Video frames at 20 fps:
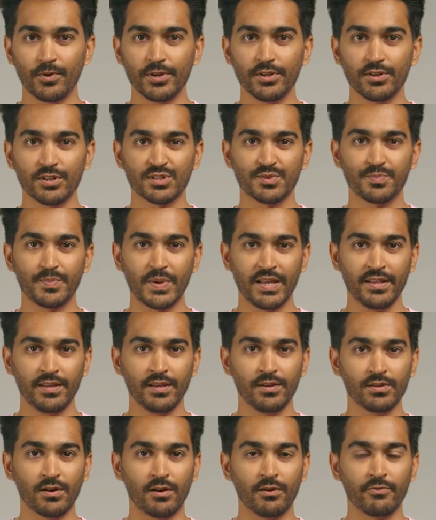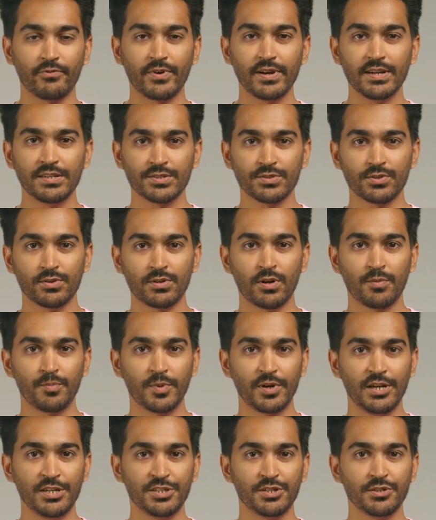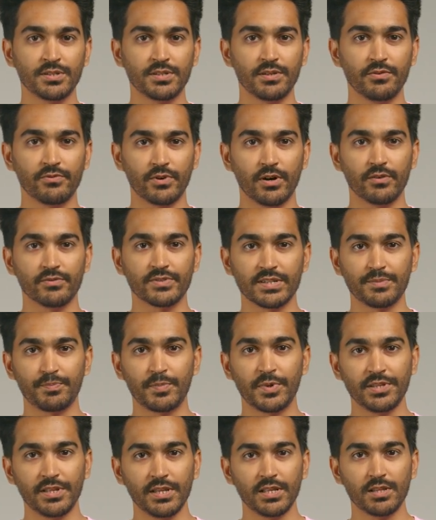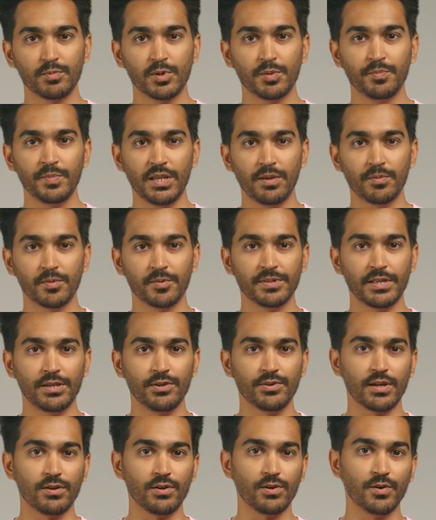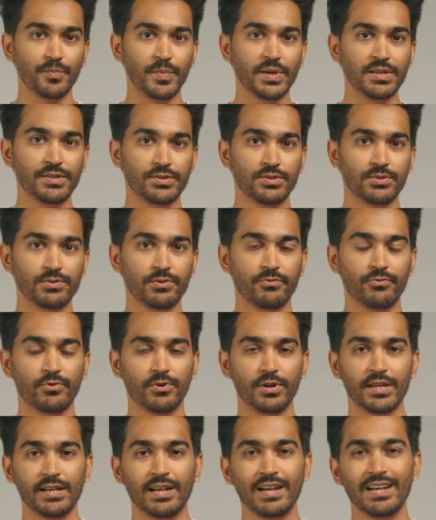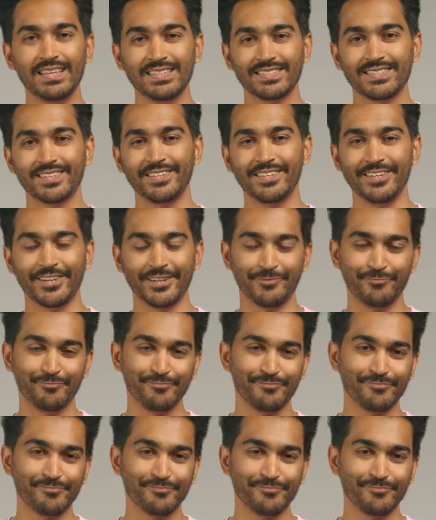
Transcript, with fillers: when your spending on Firestore operations involves a predictable minimum that you can commit to for at least a year.